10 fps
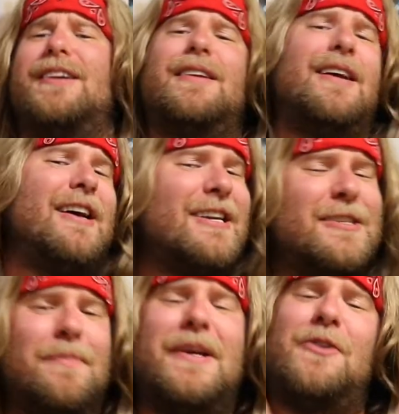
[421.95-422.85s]
it
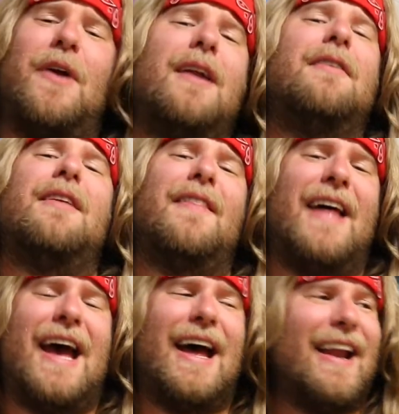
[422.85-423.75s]
to be greater than
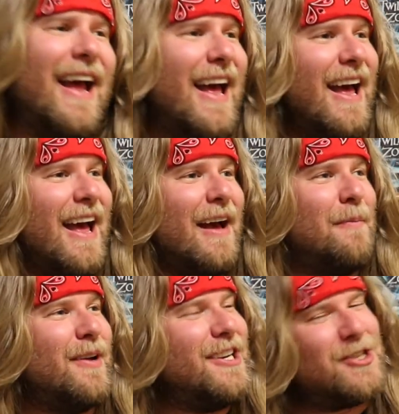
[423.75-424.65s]
that,
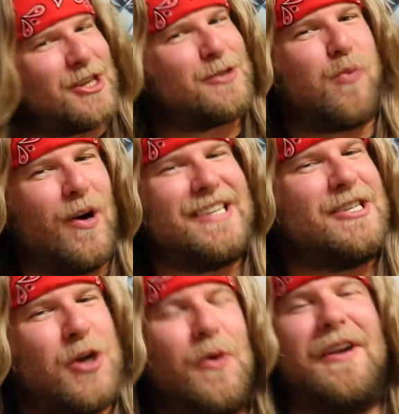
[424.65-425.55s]
but it just wasn't
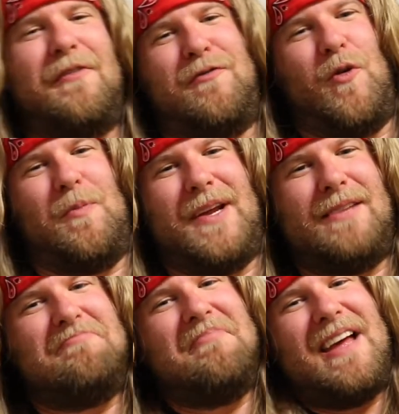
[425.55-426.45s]
doing it for
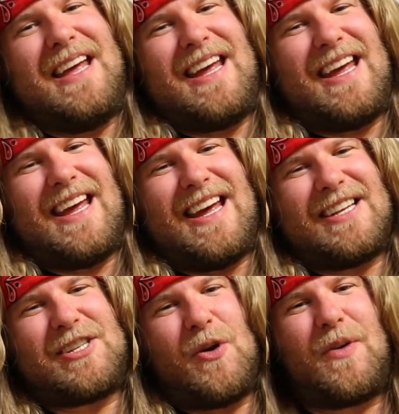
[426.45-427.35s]
me.
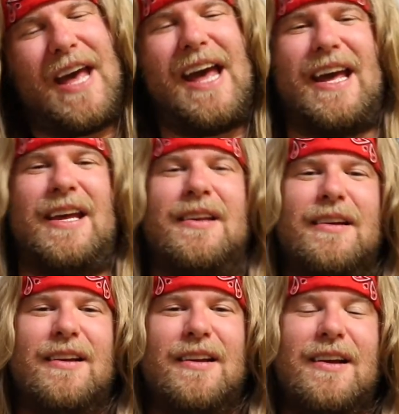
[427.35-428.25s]
It's okay.
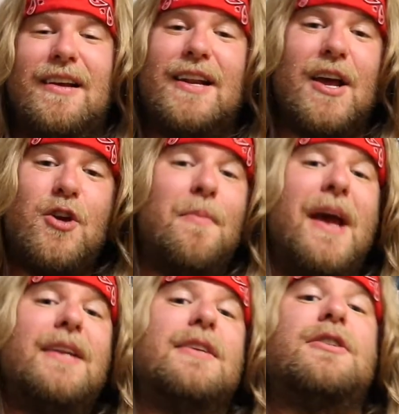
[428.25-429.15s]
Now, you
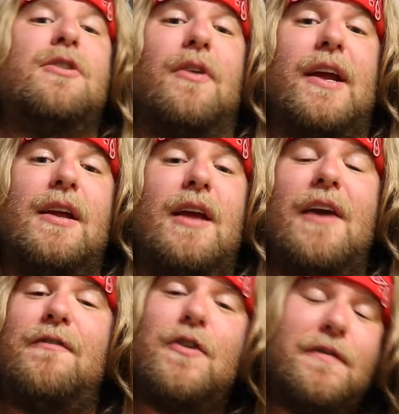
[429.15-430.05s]
may disagree.
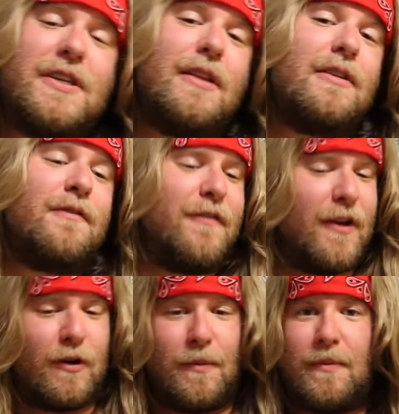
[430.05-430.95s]
If you've seen this
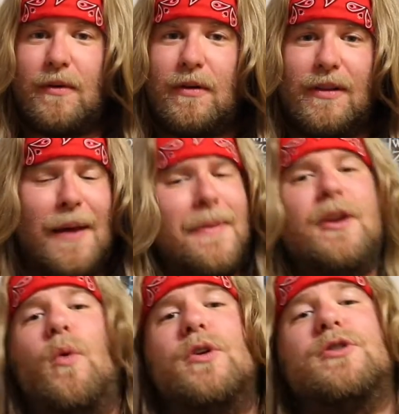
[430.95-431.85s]
film, let me
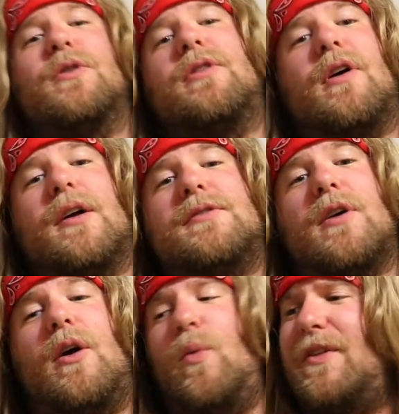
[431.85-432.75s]
know what your thoughts
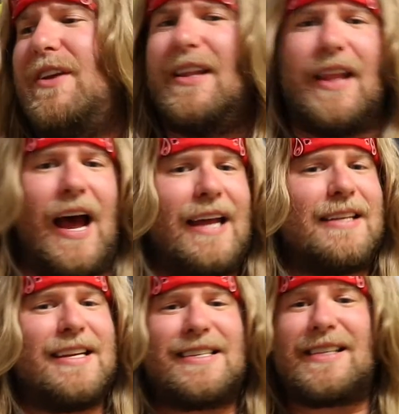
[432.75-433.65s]
are, whether you like,
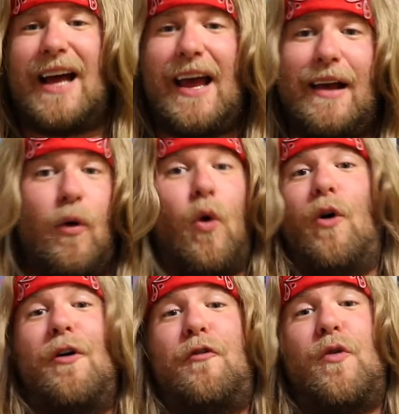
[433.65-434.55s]
dislike,
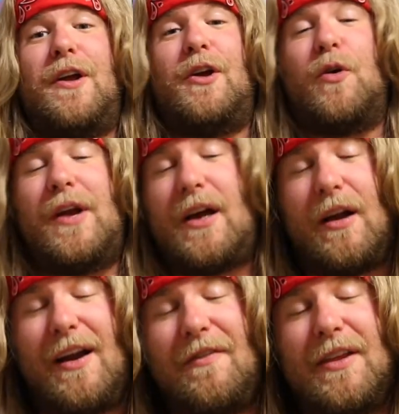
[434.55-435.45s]
or if we agree
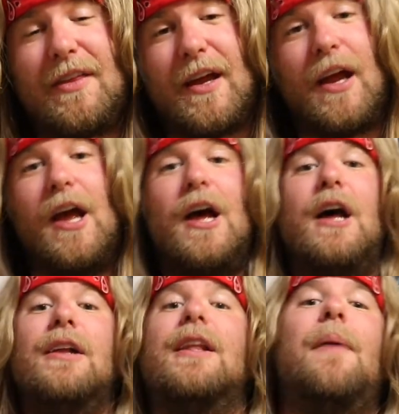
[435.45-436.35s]
on everything.
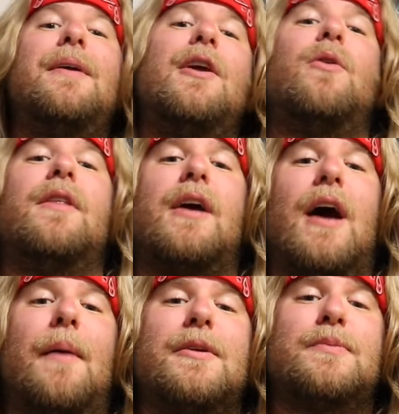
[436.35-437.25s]
Let me know in the comments